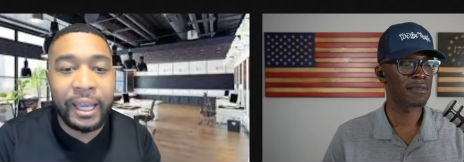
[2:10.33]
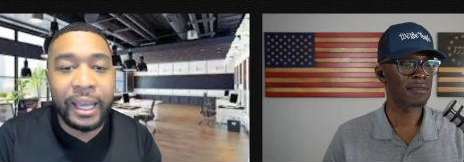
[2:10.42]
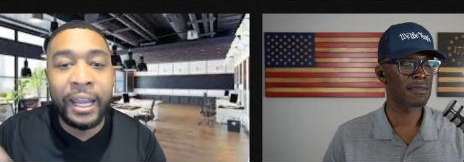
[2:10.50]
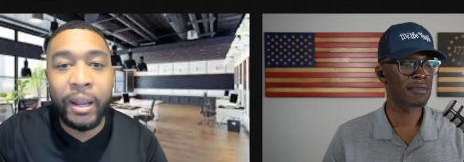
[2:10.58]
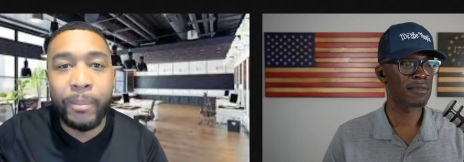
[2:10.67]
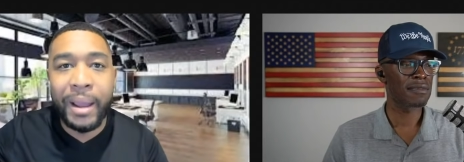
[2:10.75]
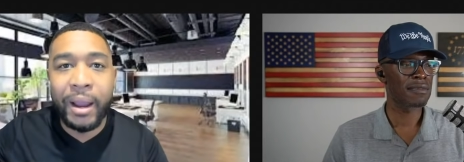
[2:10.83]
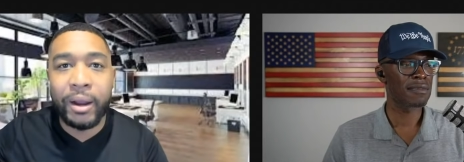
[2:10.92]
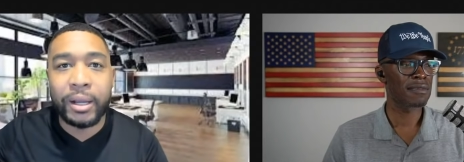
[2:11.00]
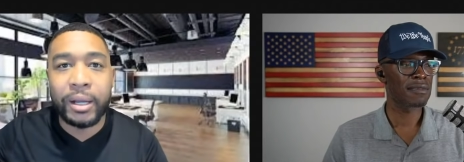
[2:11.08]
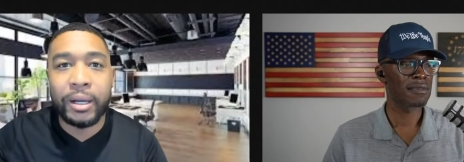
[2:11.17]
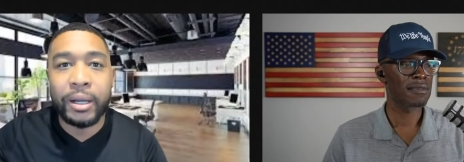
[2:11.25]
Speaker 1: in
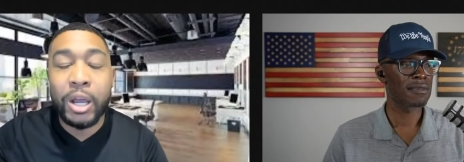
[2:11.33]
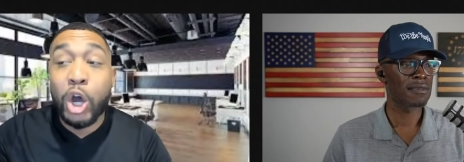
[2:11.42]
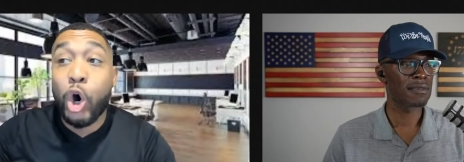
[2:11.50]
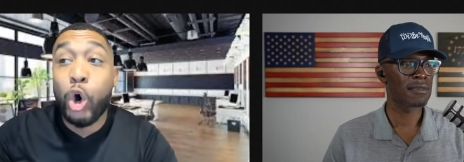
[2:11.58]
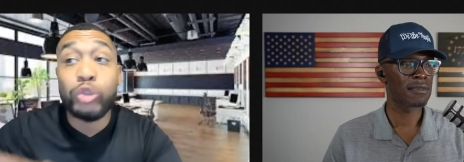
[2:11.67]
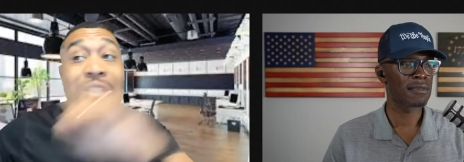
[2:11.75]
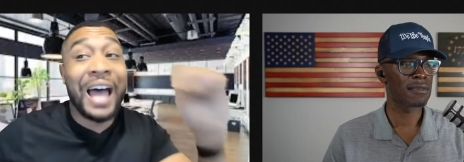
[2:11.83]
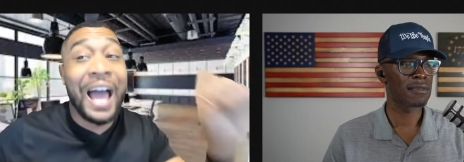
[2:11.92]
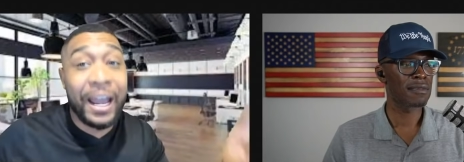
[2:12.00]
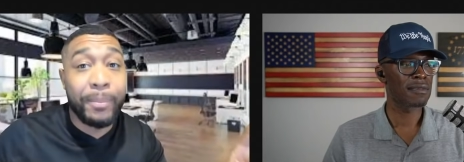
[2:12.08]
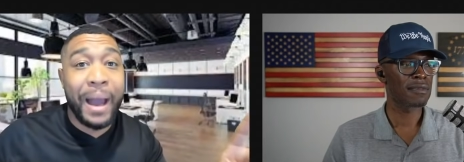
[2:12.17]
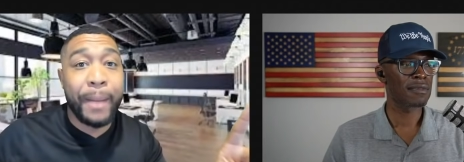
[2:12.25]
America who's
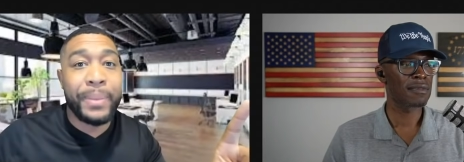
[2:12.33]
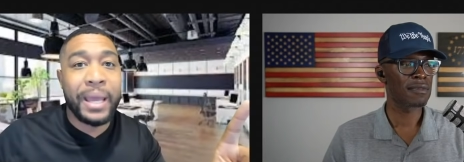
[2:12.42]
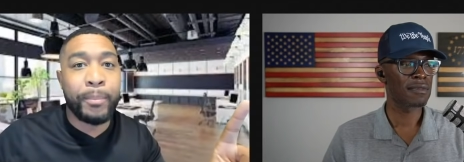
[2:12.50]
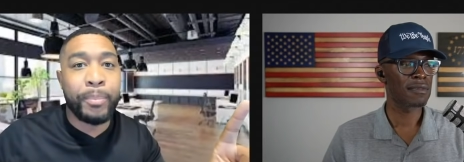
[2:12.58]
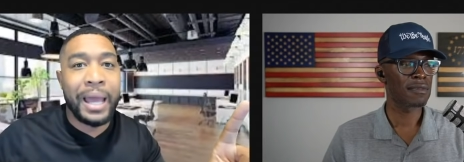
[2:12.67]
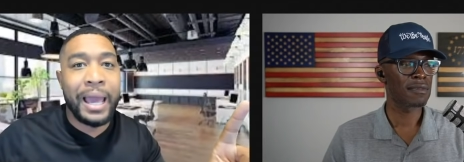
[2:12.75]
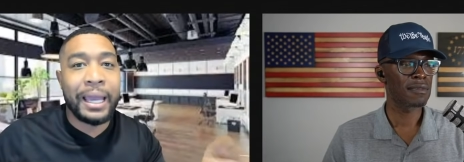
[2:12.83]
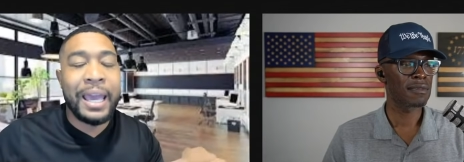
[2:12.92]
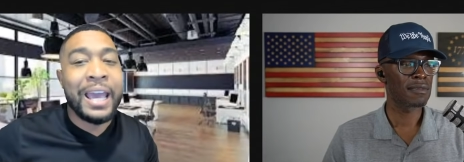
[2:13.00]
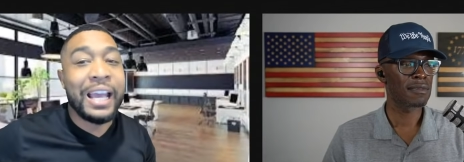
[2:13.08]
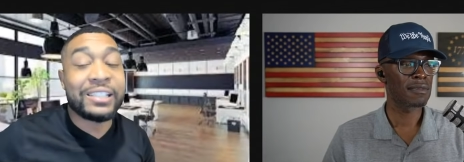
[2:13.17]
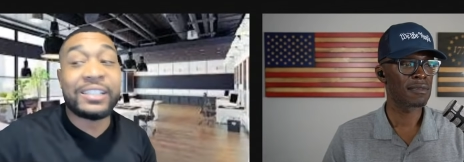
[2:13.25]
lying about being black
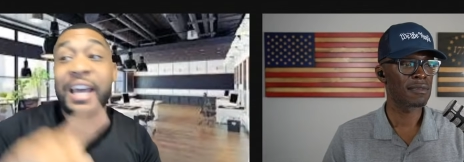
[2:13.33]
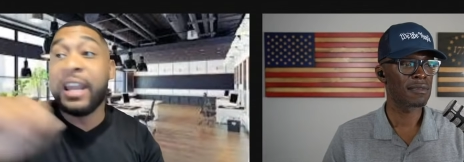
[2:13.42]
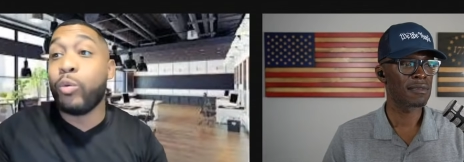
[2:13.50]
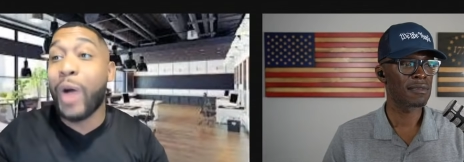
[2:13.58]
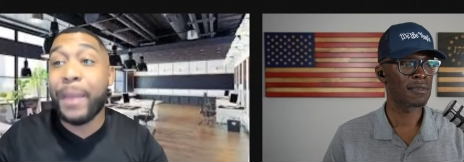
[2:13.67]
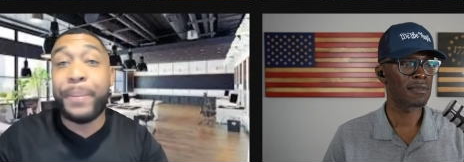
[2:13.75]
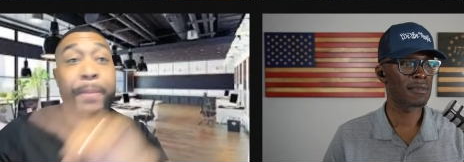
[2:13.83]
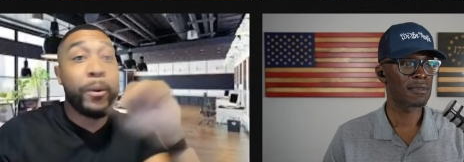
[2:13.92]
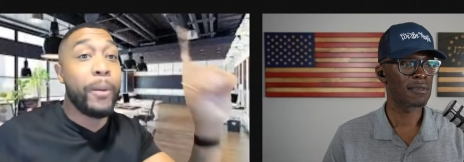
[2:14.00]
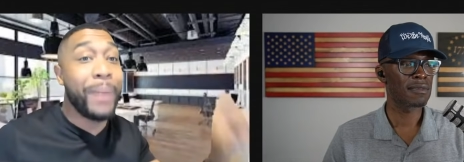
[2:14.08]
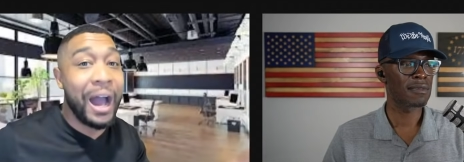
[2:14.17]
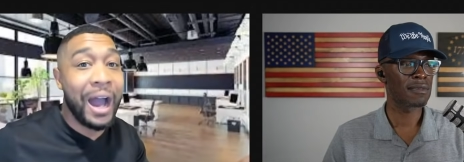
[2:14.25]
is telling white
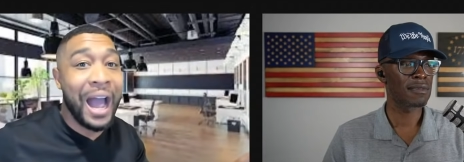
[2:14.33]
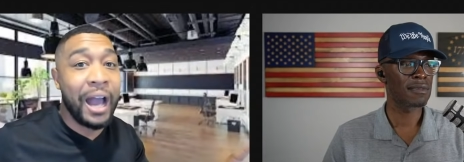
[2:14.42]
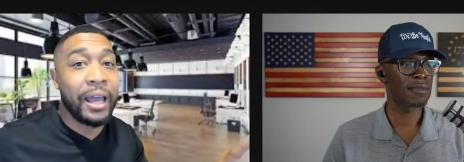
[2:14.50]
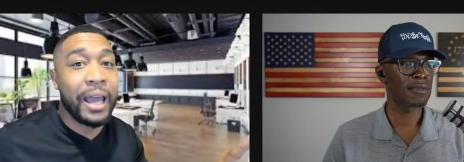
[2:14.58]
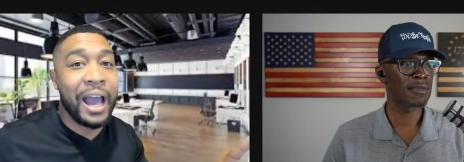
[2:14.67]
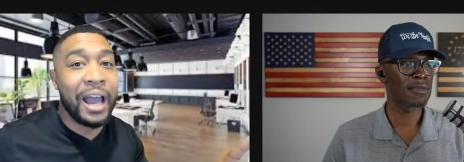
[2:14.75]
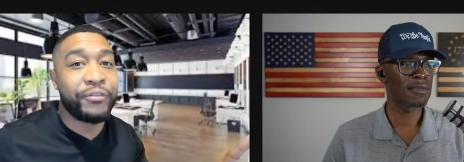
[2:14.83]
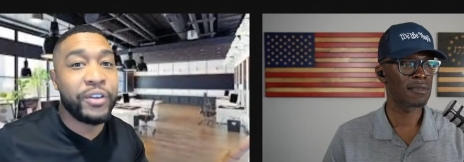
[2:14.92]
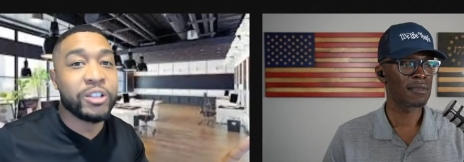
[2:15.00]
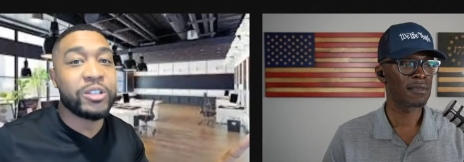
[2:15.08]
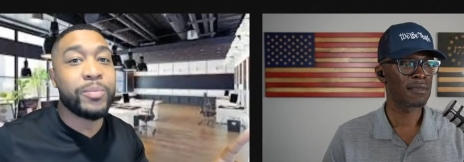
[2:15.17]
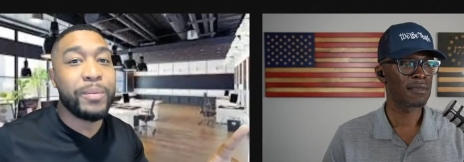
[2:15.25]
people about how, how it
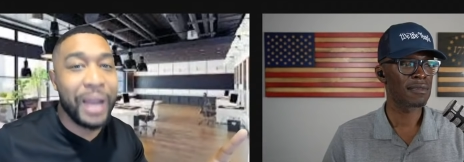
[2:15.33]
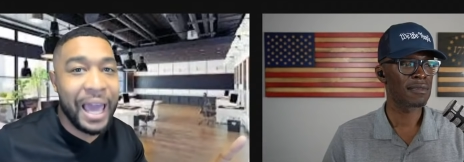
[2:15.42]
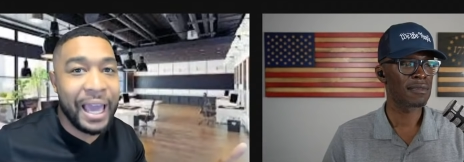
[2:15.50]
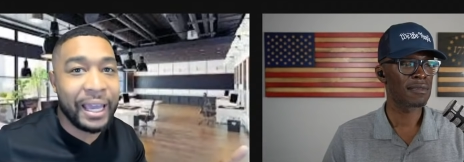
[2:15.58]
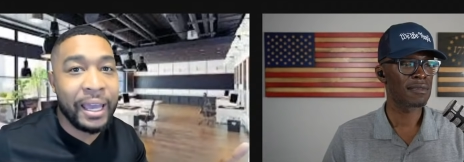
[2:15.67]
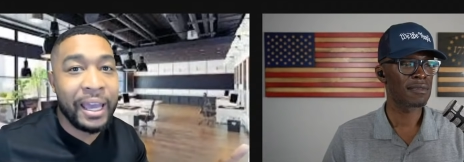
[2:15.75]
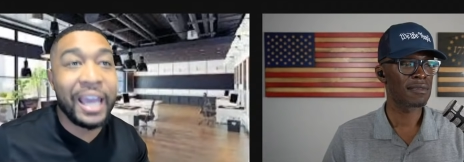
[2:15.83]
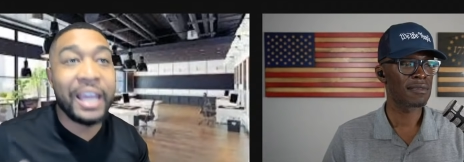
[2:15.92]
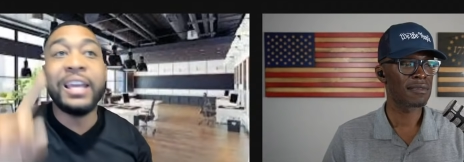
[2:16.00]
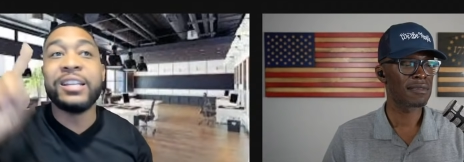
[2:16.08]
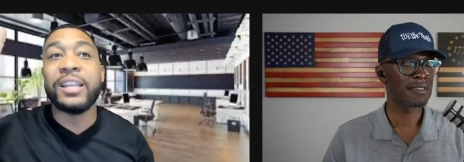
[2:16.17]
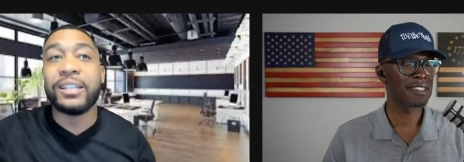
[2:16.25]
feels to be black. And
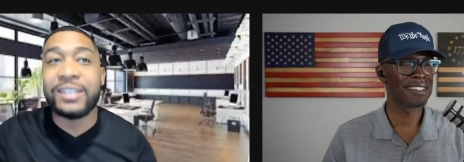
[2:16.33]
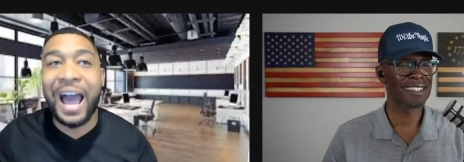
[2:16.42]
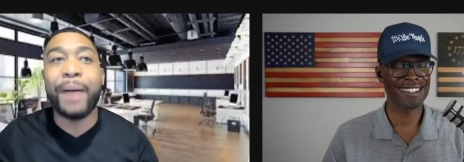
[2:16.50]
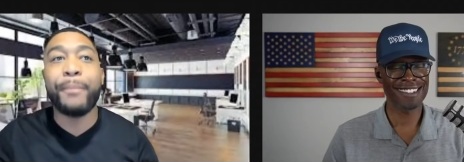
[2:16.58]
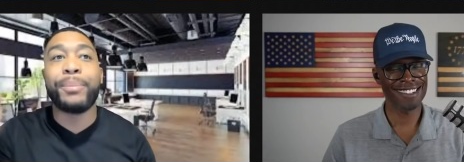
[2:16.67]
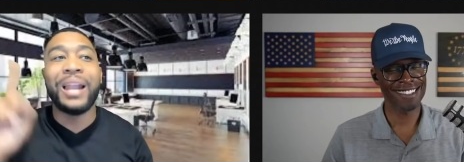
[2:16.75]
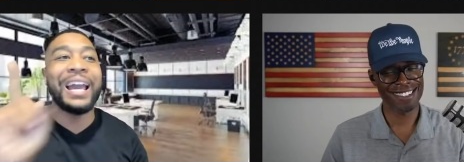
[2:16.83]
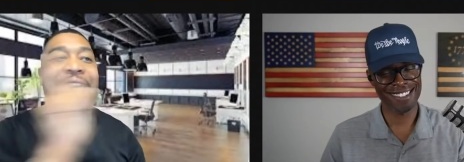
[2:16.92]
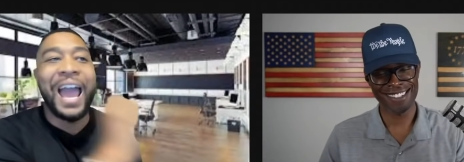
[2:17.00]
he's the top black